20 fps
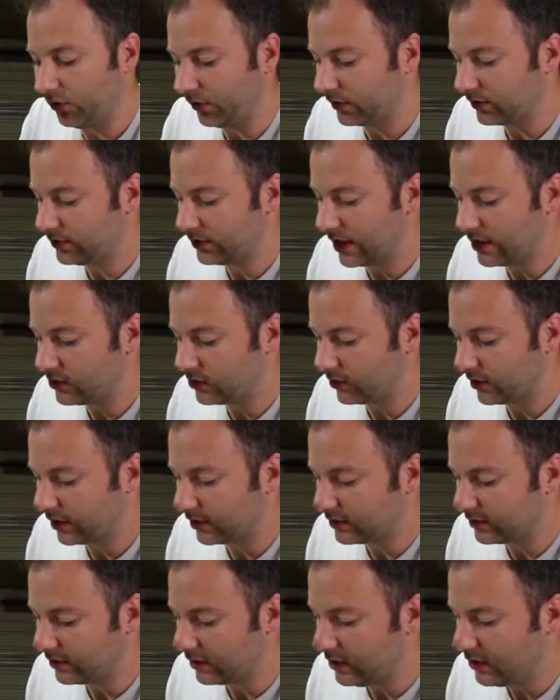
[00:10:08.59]

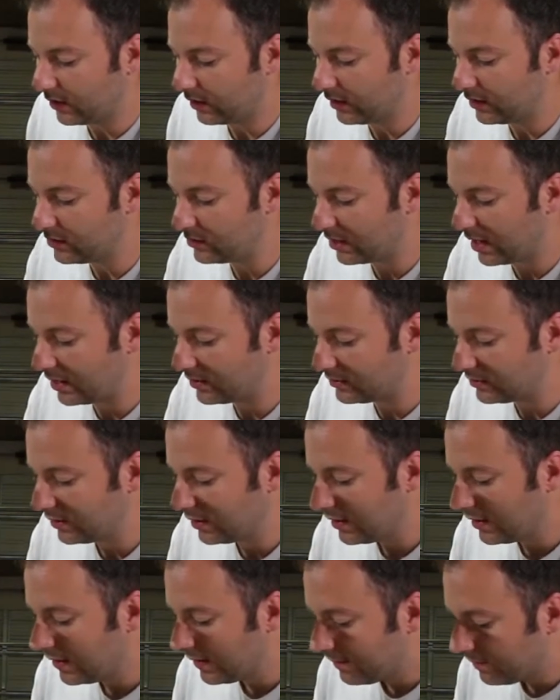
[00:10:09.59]
eccentrics that you can adjust.
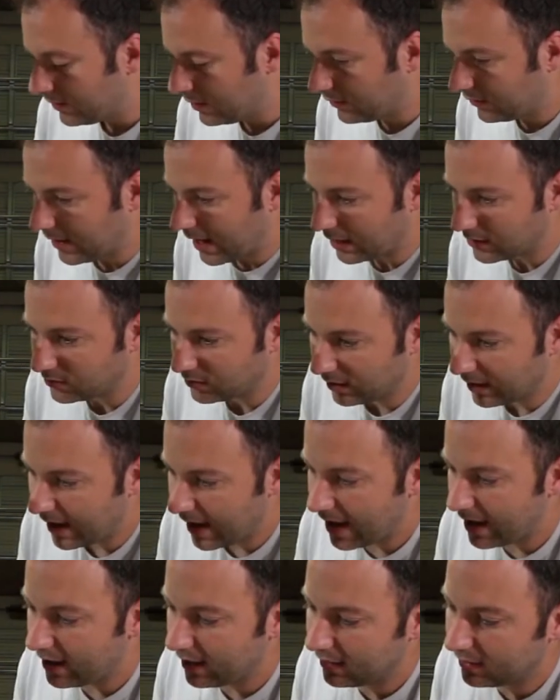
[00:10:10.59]
This actually
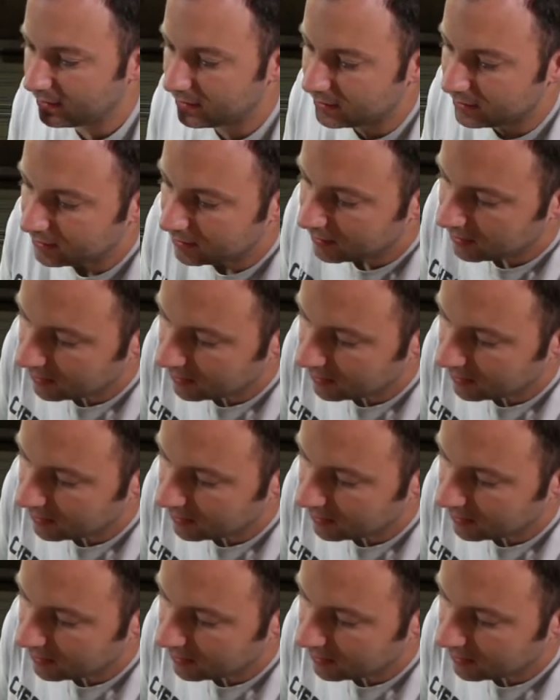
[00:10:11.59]
has,